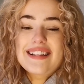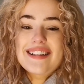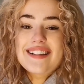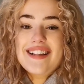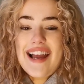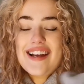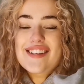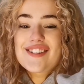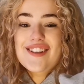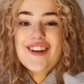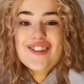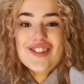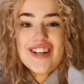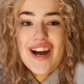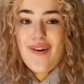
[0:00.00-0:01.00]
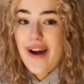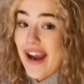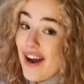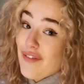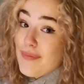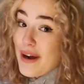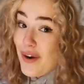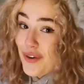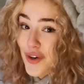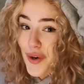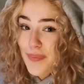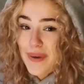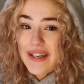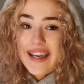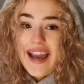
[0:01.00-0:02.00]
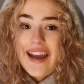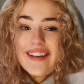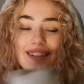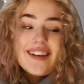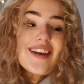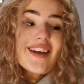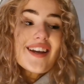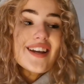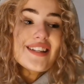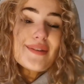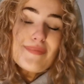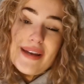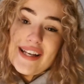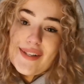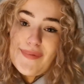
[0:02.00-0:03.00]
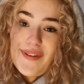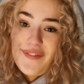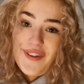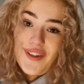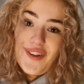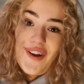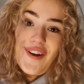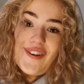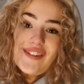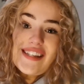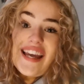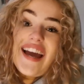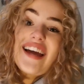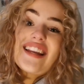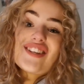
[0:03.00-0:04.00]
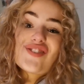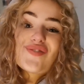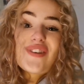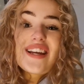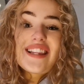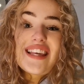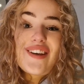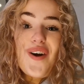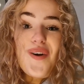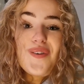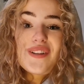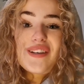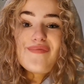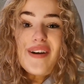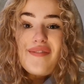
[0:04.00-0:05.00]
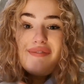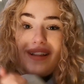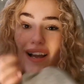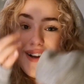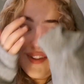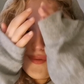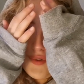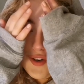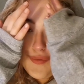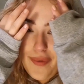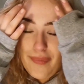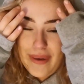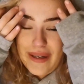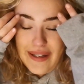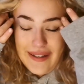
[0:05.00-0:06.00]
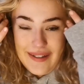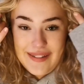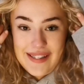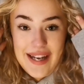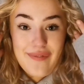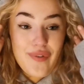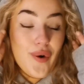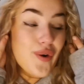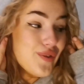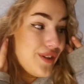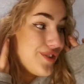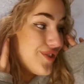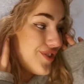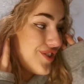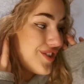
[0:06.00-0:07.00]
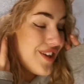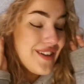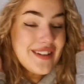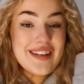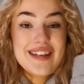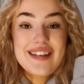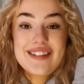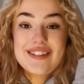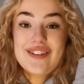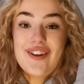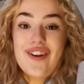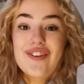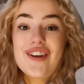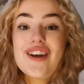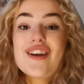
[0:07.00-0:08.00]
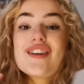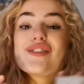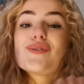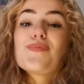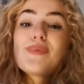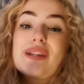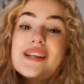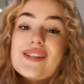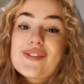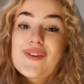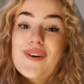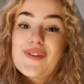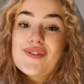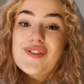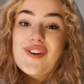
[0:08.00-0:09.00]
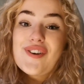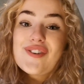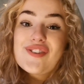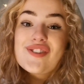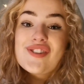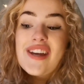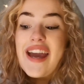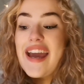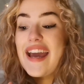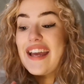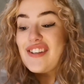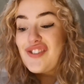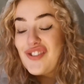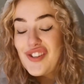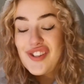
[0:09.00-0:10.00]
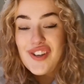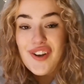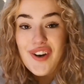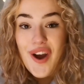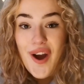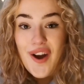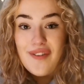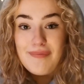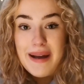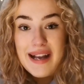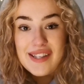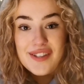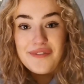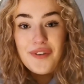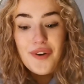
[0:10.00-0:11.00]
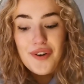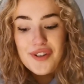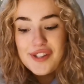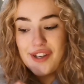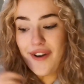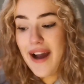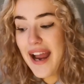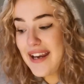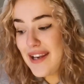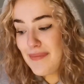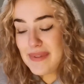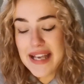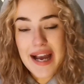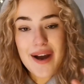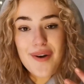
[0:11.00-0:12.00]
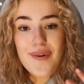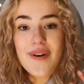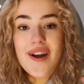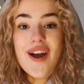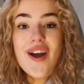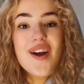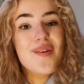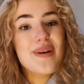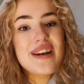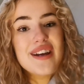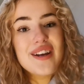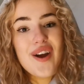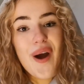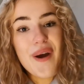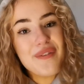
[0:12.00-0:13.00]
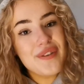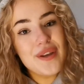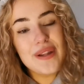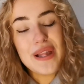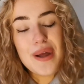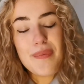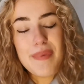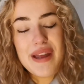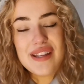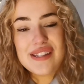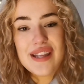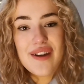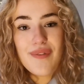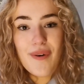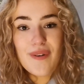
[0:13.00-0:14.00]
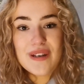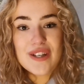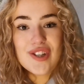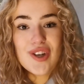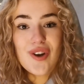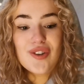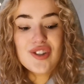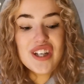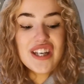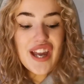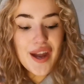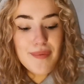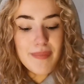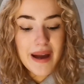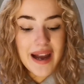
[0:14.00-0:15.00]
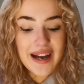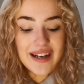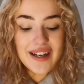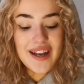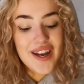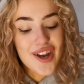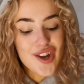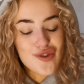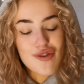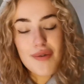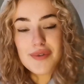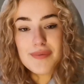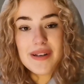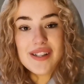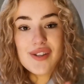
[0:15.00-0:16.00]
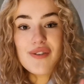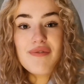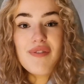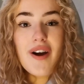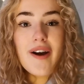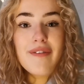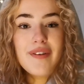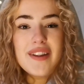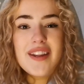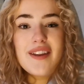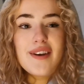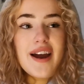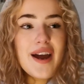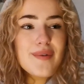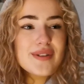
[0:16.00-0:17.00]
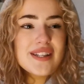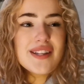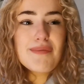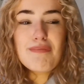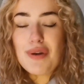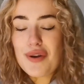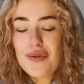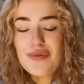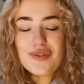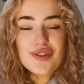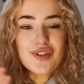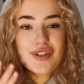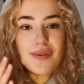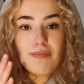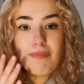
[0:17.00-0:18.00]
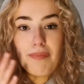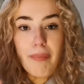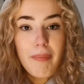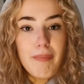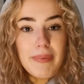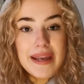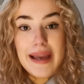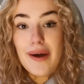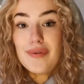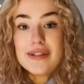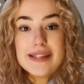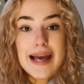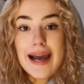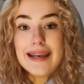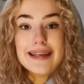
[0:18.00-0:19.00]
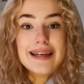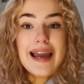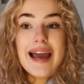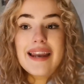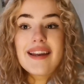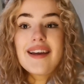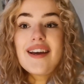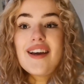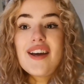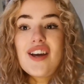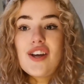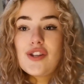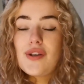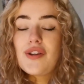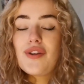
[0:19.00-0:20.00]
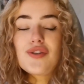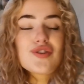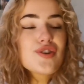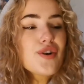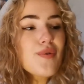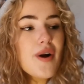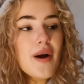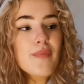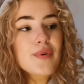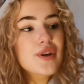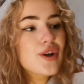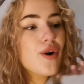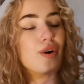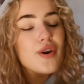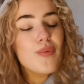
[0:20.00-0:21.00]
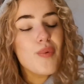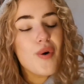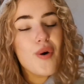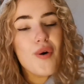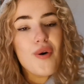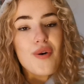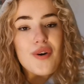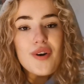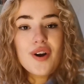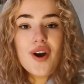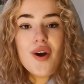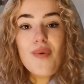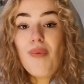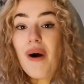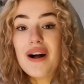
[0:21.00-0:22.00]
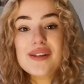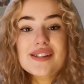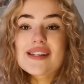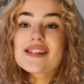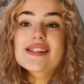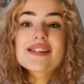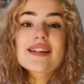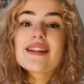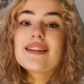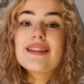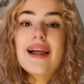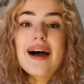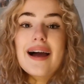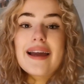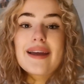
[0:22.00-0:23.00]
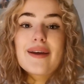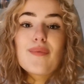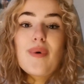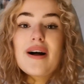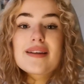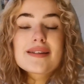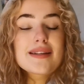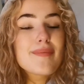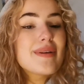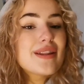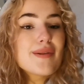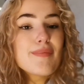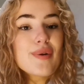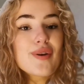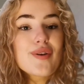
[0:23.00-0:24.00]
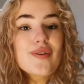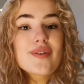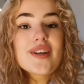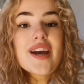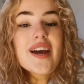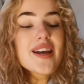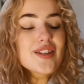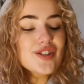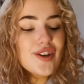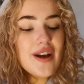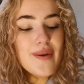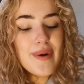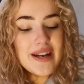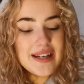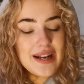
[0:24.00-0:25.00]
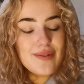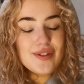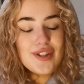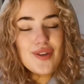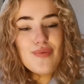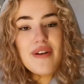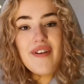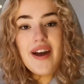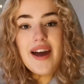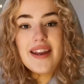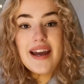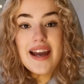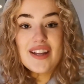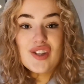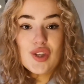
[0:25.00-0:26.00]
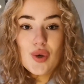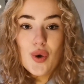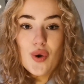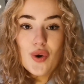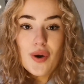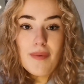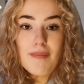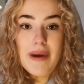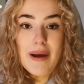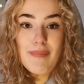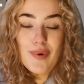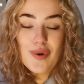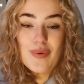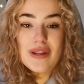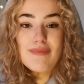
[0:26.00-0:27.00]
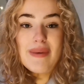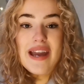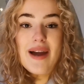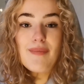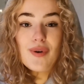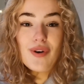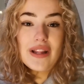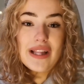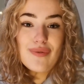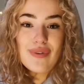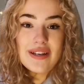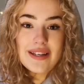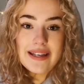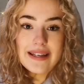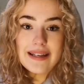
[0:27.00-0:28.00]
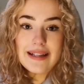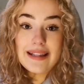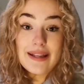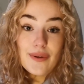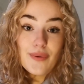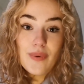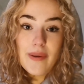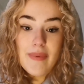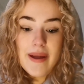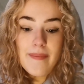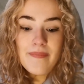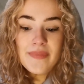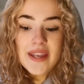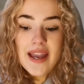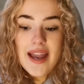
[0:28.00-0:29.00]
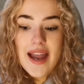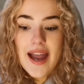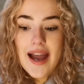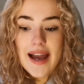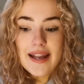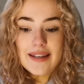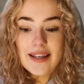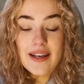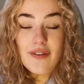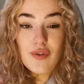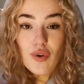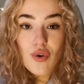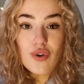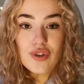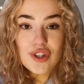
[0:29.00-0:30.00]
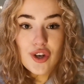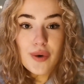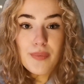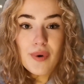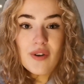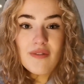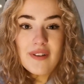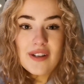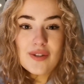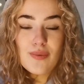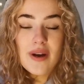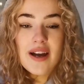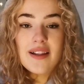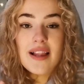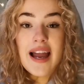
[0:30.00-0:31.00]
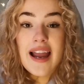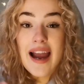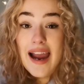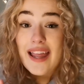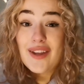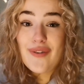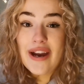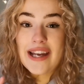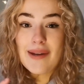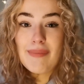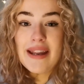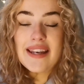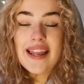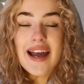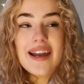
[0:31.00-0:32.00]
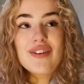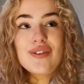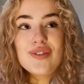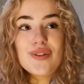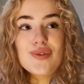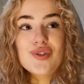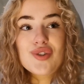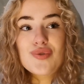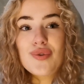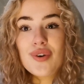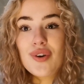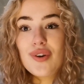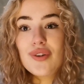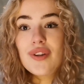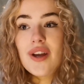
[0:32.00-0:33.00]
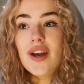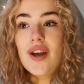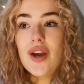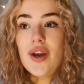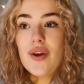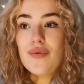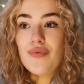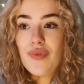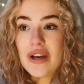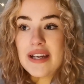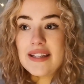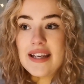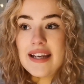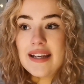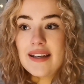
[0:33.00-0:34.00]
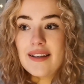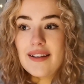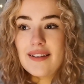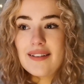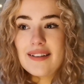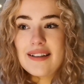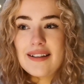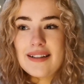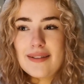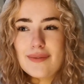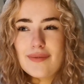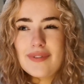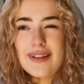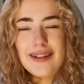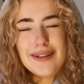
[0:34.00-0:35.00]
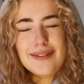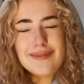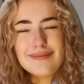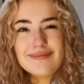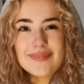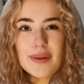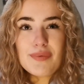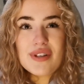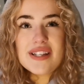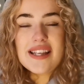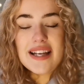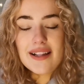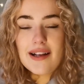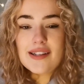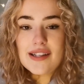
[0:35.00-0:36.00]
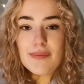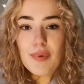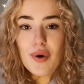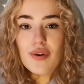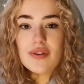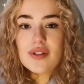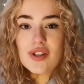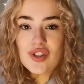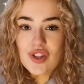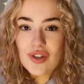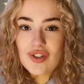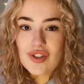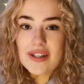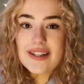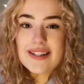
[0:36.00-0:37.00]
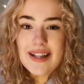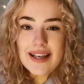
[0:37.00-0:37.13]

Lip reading: Little excursion out. I have my hood up again because it makes me feel cozy, and it's really cold in my flat at the moment because I've only just turned the heating on, so please don't judge. It's just gone 4:30, so I nipped out, went and got a few little bits that I've already showed you, came back, dropped my stuff off, and then I was in the mood just to be outside again, so I thought, you know what, I'm going to go on a walk whilst it's still light, whilst I'm in the mood. So I went down to the river and I took my book with me. I'm currently reading Little Women, and I have an audio book of it as well. I highly recommend that if you do struggle reading I'm going to say classic books, because usually it's